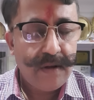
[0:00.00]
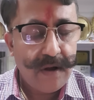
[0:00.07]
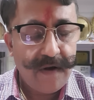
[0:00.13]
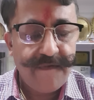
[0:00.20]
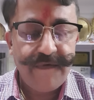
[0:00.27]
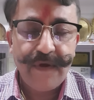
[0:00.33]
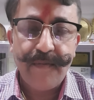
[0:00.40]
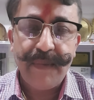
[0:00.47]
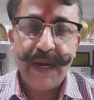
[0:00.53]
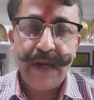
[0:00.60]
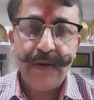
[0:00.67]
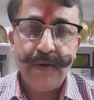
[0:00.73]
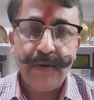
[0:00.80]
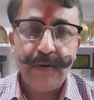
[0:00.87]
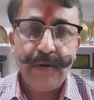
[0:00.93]
of your main
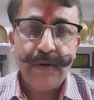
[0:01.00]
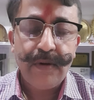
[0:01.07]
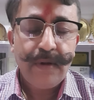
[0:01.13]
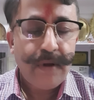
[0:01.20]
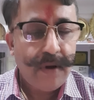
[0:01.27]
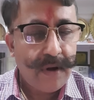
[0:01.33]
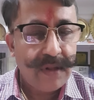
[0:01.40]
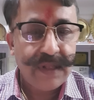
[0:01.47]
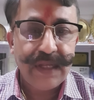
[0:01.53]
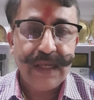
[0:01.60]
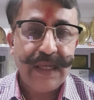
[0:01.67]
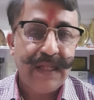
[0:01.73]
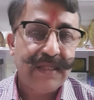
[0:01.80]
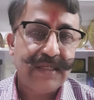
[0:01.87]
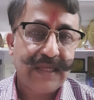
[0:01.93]
door on the
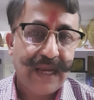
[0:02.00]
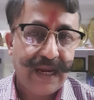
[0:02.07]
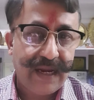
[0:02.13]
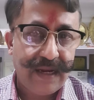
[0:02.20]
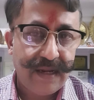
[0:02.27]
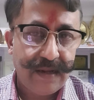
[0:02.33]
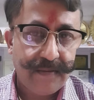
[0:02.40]
inside